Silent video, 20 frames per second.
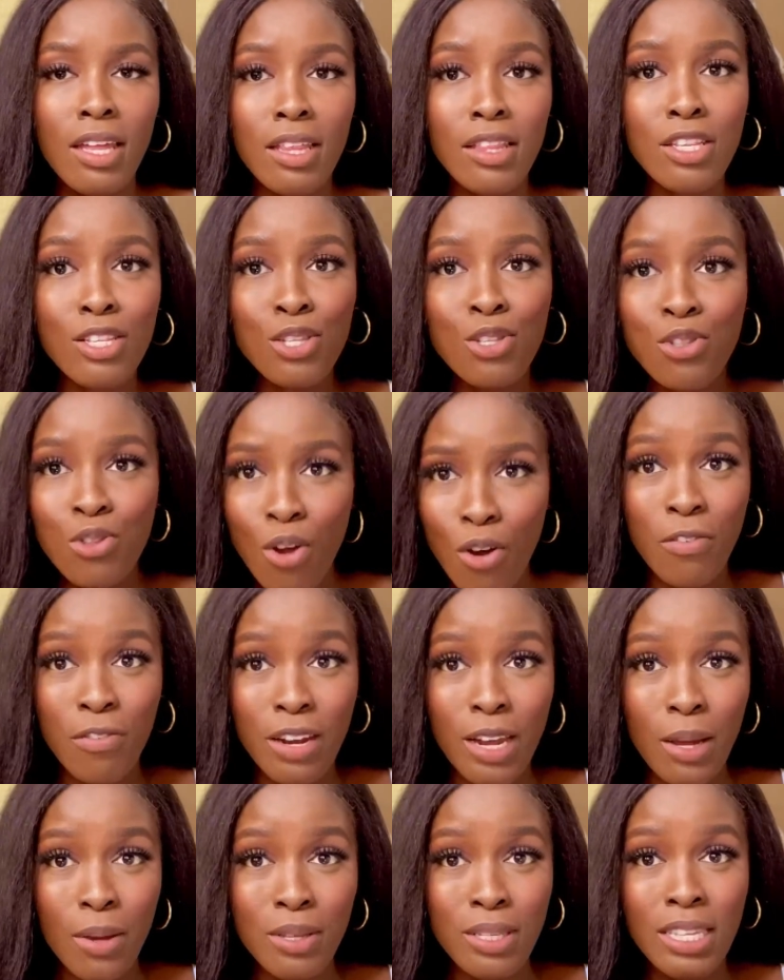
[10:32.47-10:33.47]
stuff,
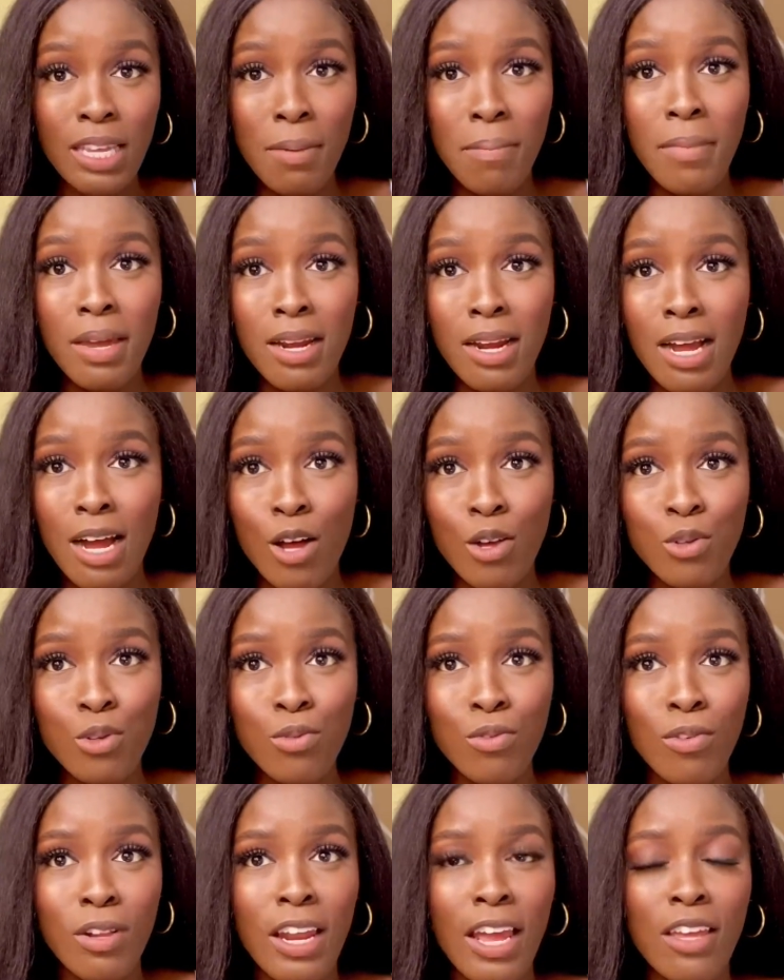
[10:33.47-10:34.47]
like you say in medical
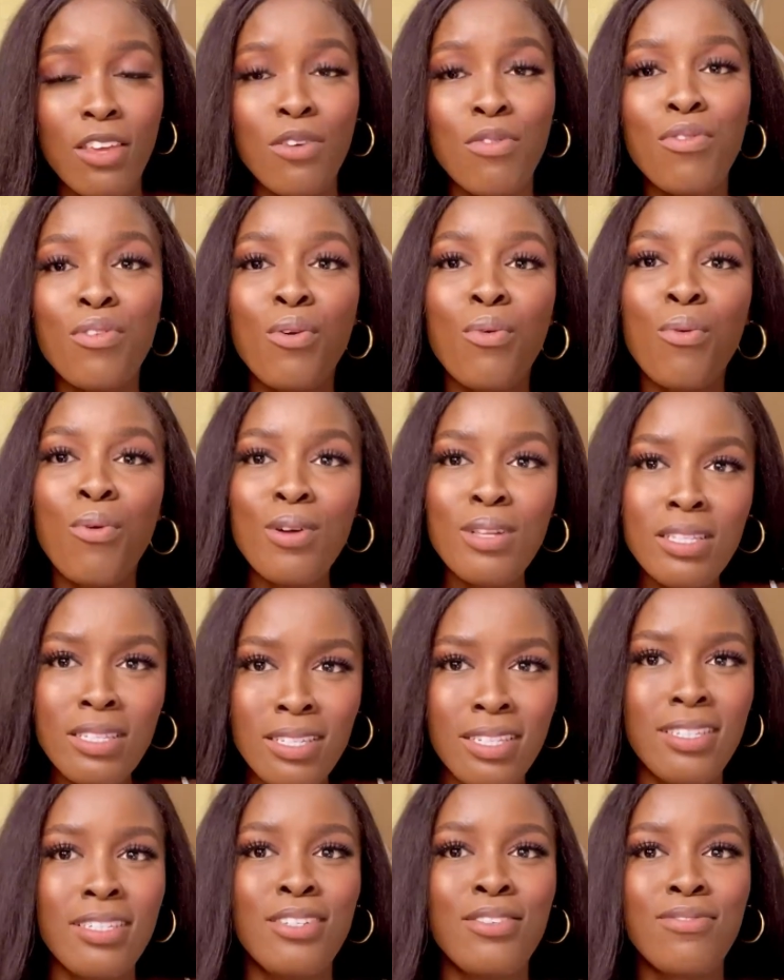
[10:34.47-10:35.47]
school, like if you
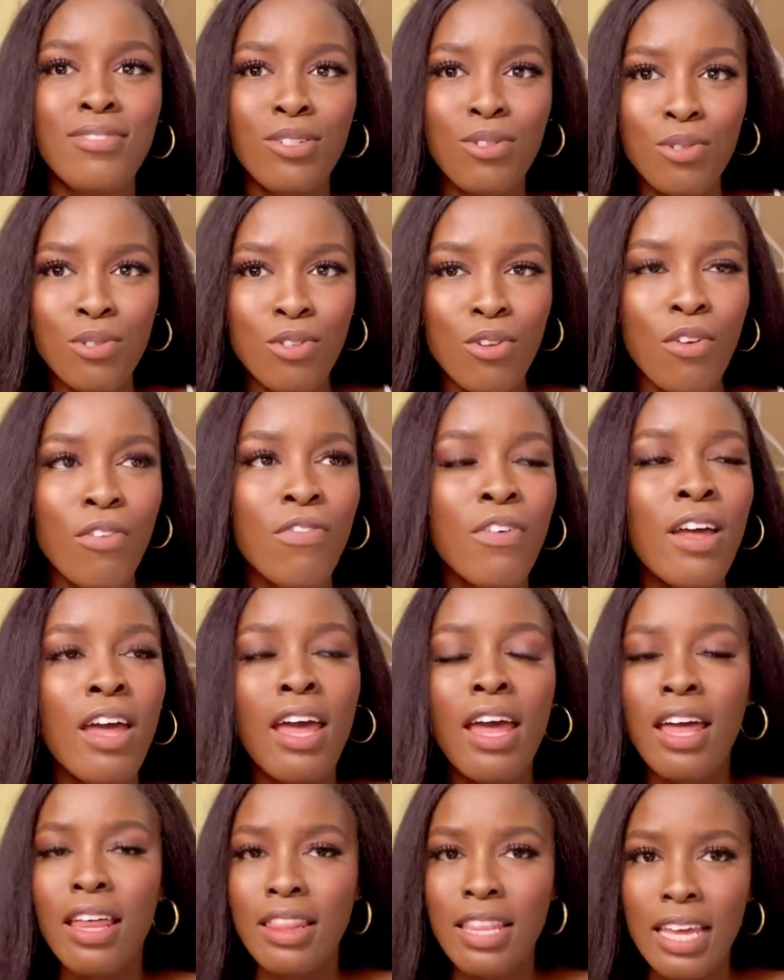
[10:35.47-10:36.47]
want the real stuff,
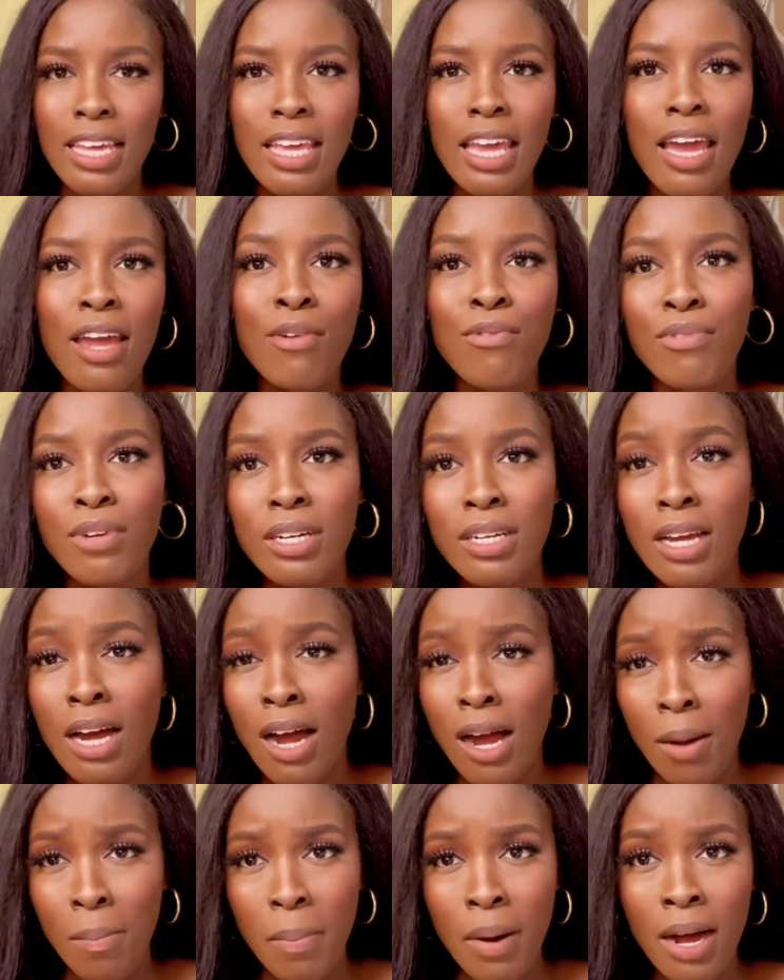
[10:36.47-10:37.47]
then yeah, read
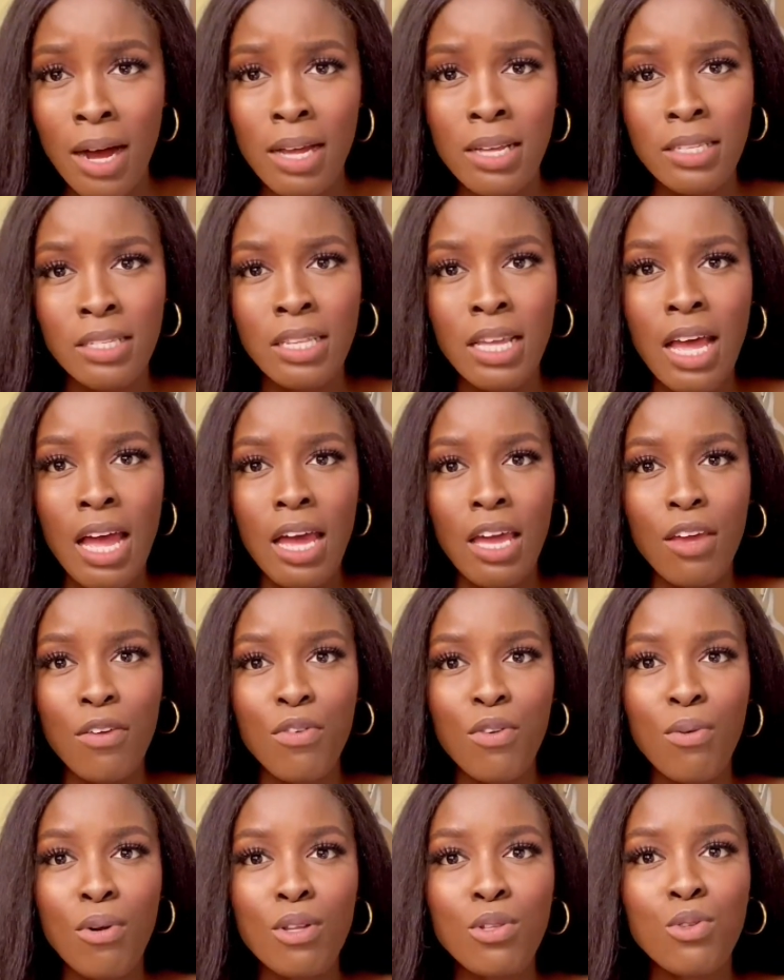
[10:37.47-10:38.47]
Harper's. If
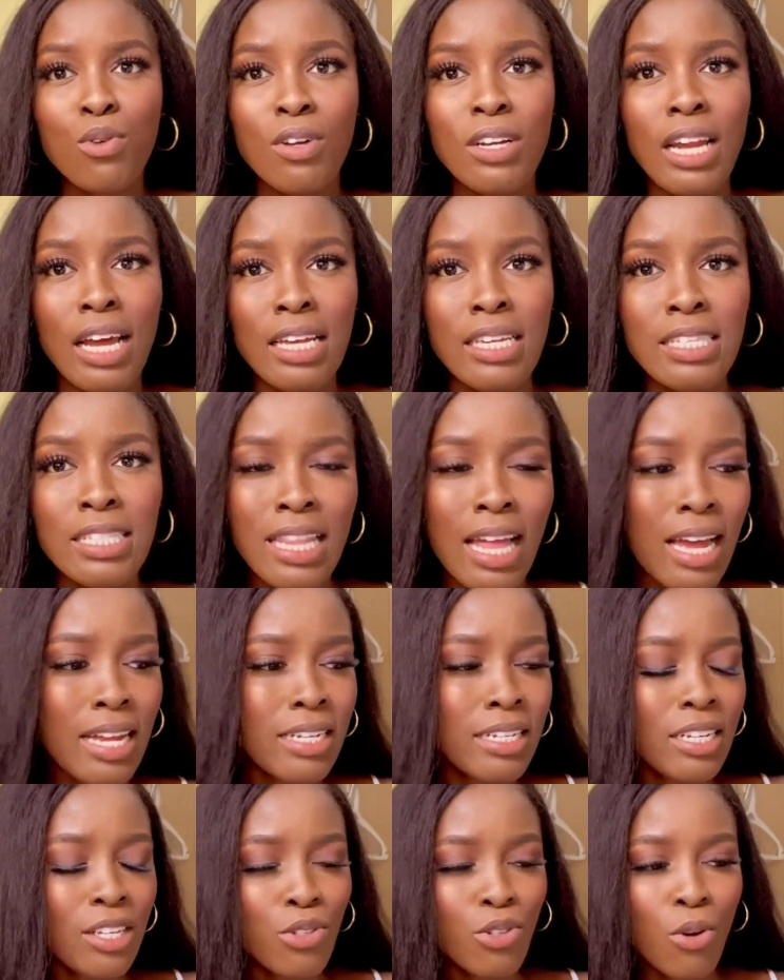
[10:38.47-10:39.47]
you want to
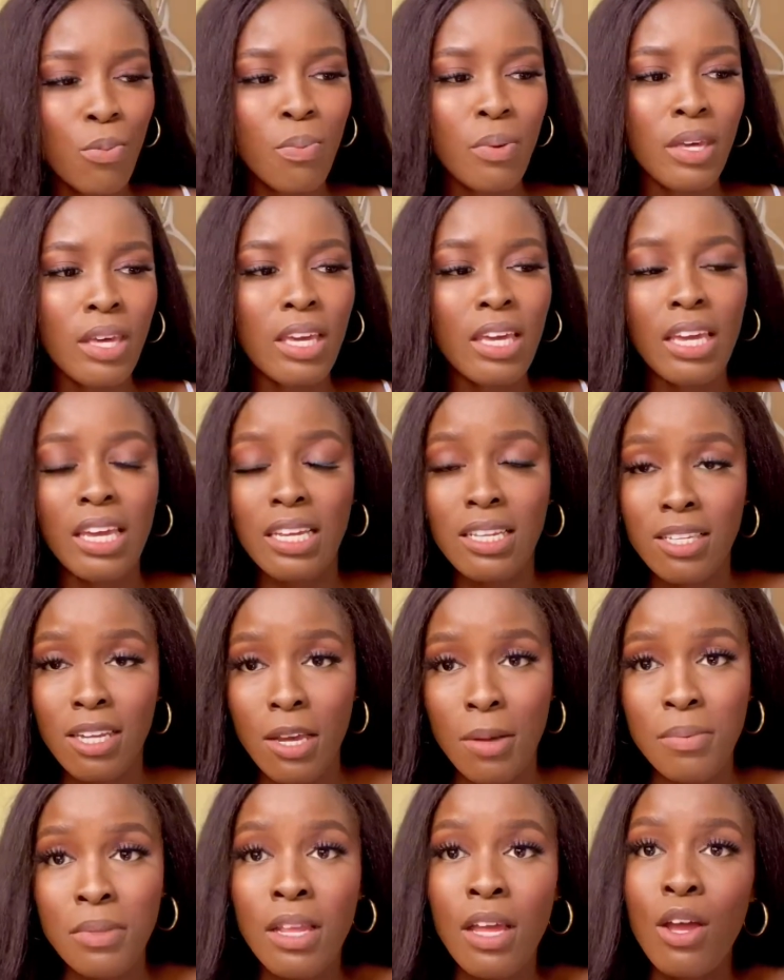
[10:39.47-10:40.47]
understand a topic in
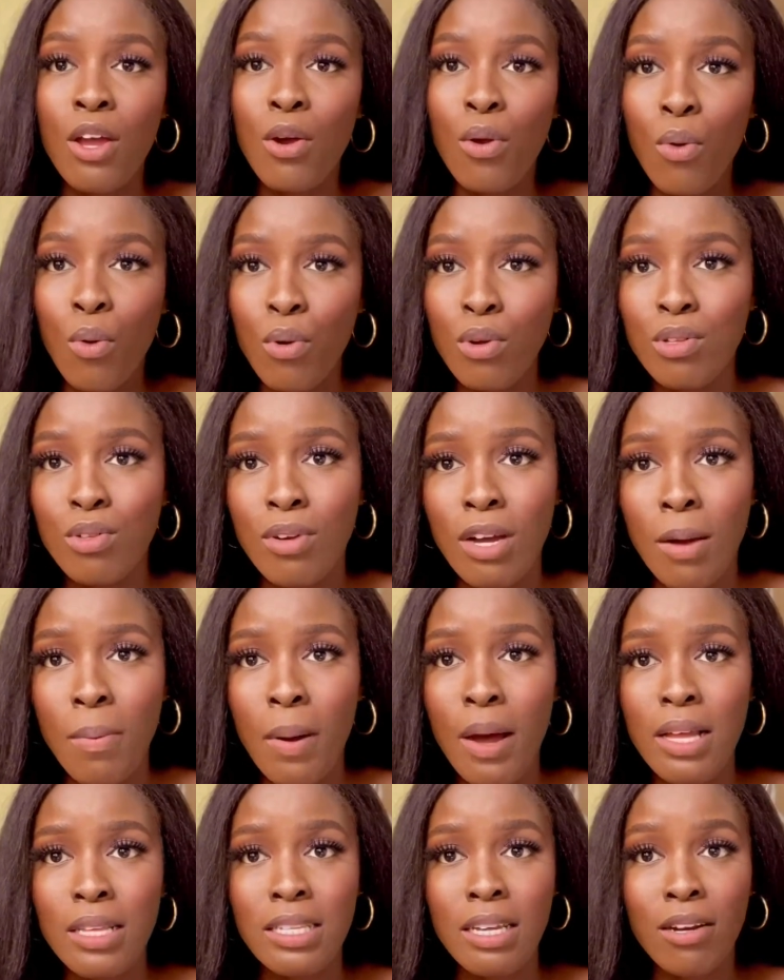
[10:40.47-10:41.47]
depth, go to
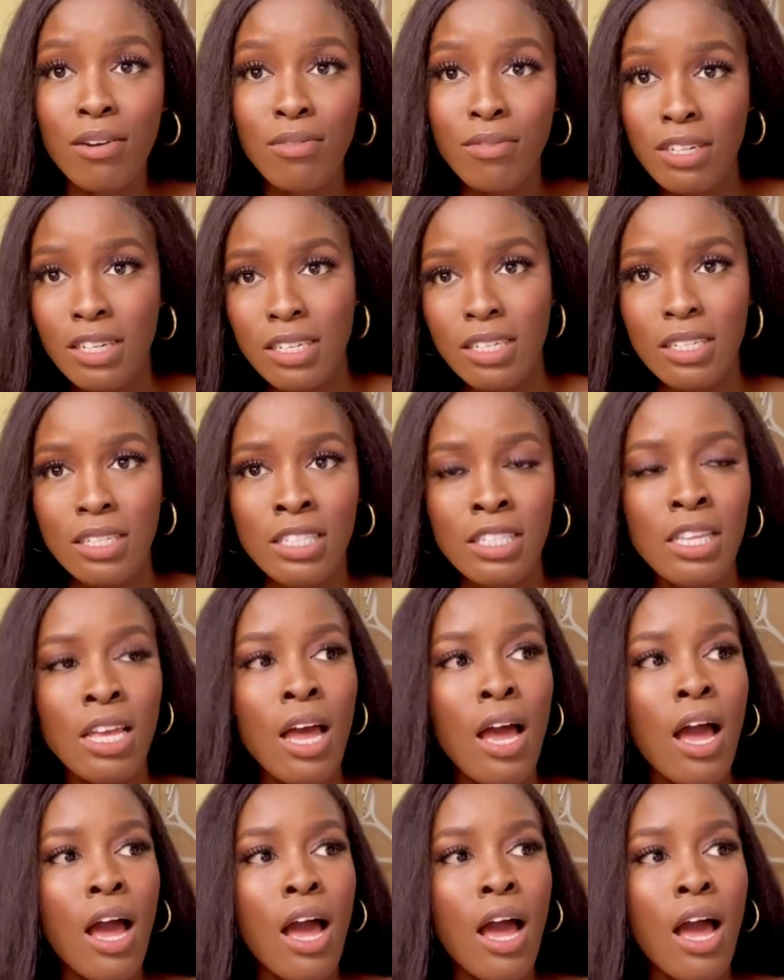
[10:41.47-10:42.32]
Harper's and read it.